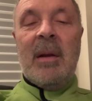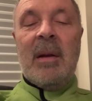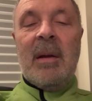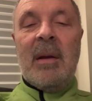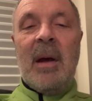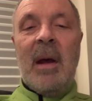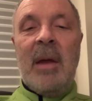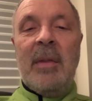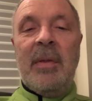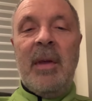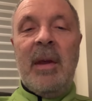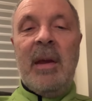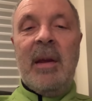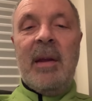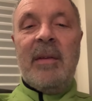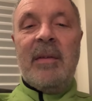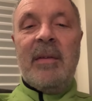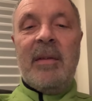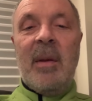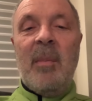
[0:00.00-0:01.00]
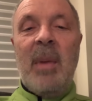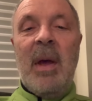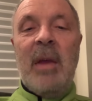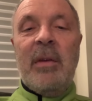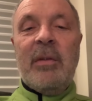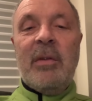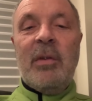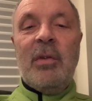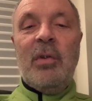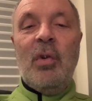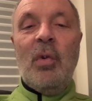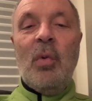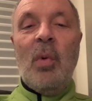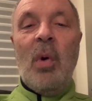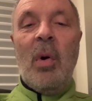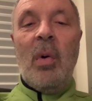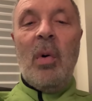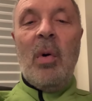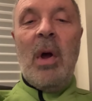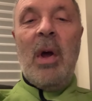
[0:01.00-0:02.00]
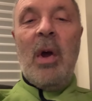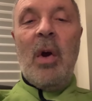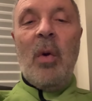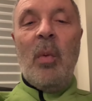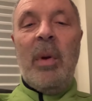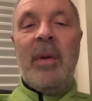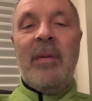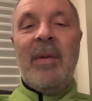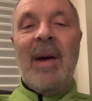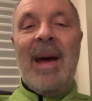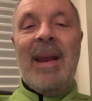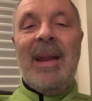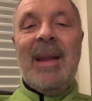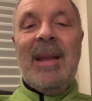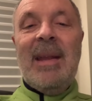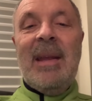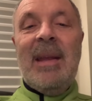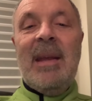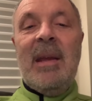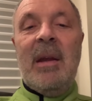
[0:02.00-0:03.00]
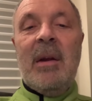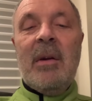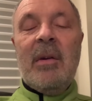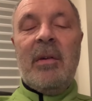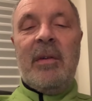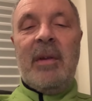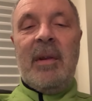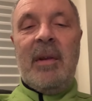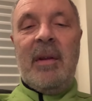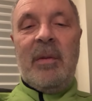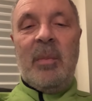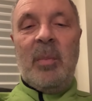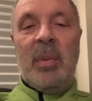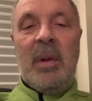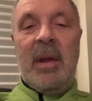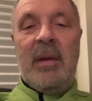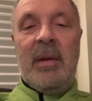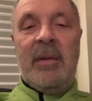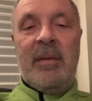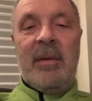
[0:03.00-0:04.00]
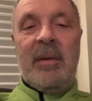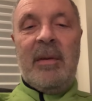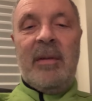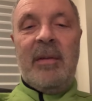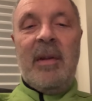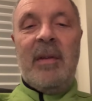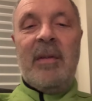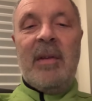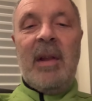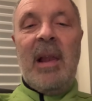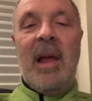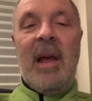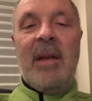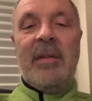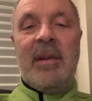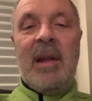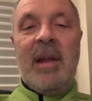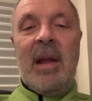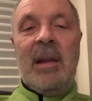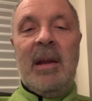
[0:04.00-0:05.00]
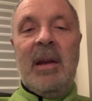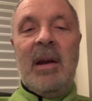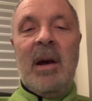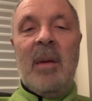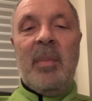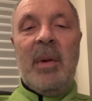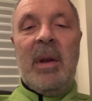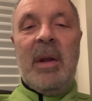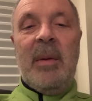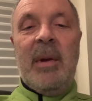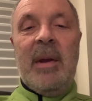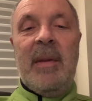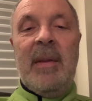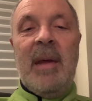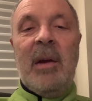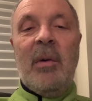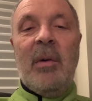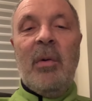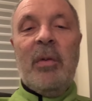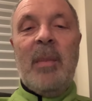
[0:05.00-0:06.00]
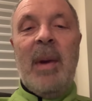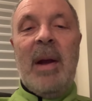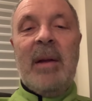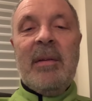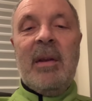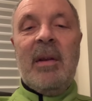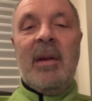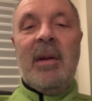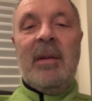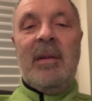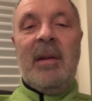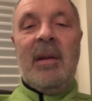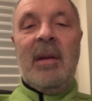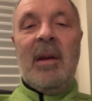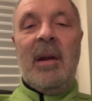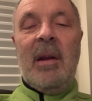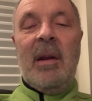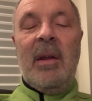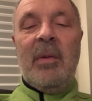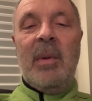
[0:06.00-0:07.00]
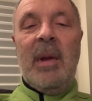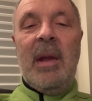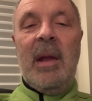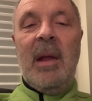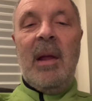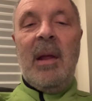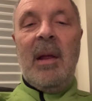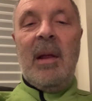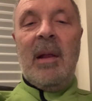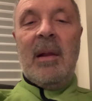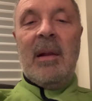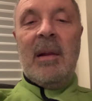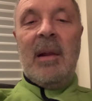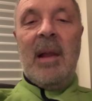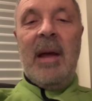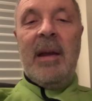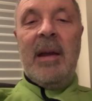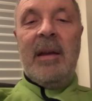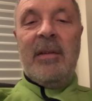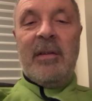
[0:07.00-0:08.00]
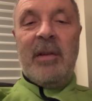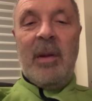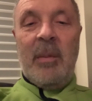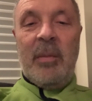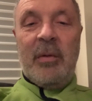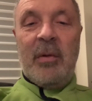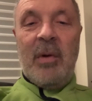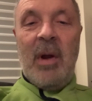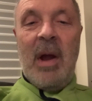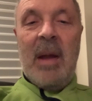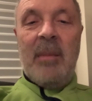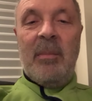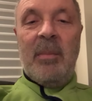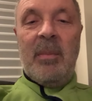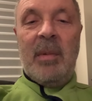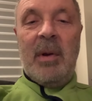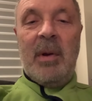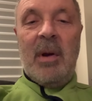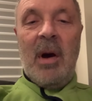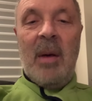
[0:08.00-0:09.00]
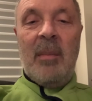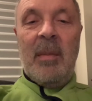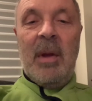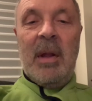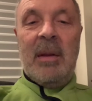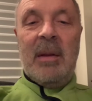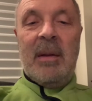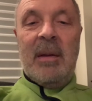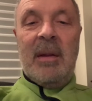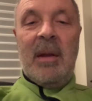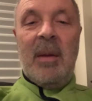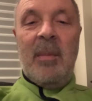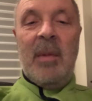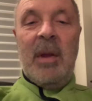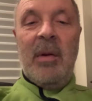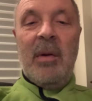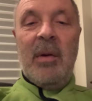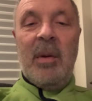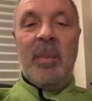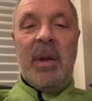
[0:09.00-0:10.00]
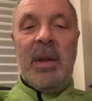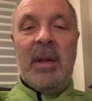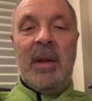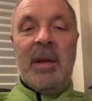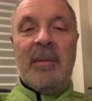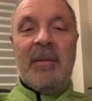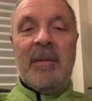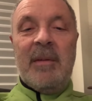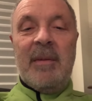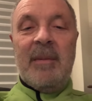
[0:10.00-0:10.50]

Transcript: I think it's the best duo we've had in years in this place, since the last Stanley Cup anyway, and that goes back to 1993. Like, subscribe, comment, give me your opinions.